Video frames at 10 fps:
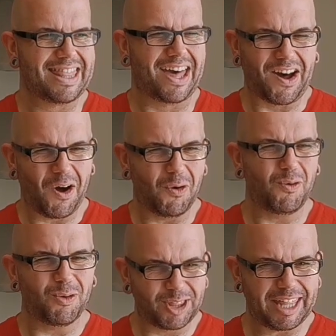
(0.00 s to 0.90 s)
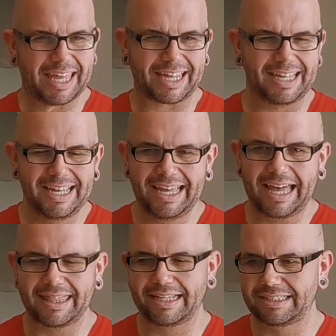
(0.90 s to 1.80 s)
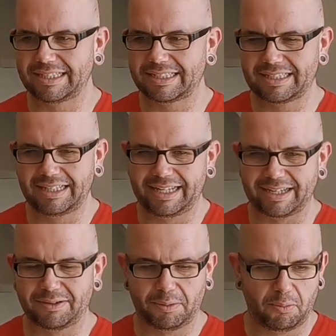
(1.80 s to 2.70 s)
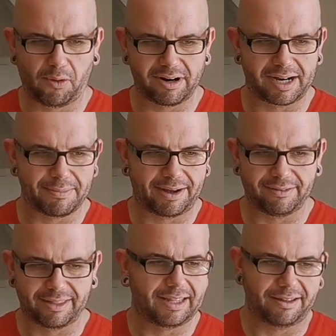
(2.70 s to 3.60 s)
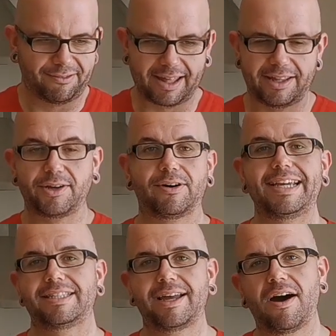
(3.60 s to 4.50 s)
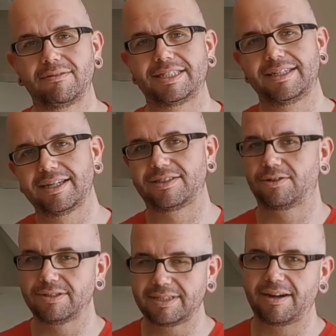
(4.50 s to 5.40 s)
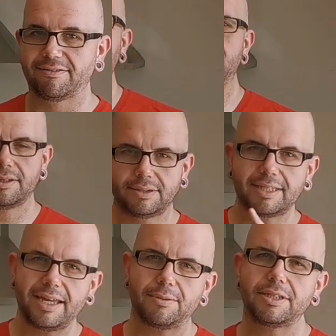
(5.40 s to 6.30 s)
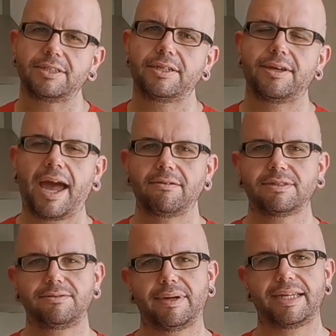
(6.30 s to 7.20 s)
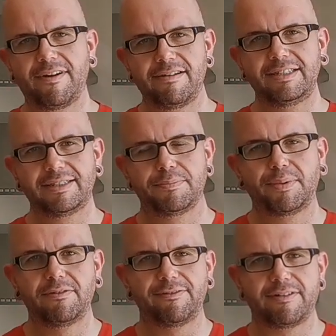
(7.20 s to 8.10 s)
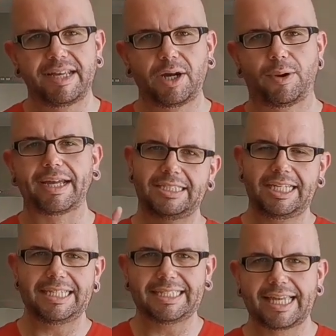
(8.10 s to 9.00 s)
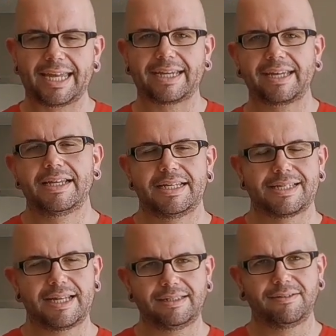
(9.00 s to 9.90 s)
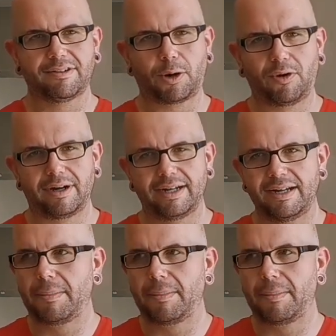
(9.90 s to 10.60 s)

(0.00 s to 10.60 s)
a whole thing and then just like worry about the fact that you're eating a whole dessert yourself. So today I want to show you how to make very simple, very quick cheesecake. It doesn't require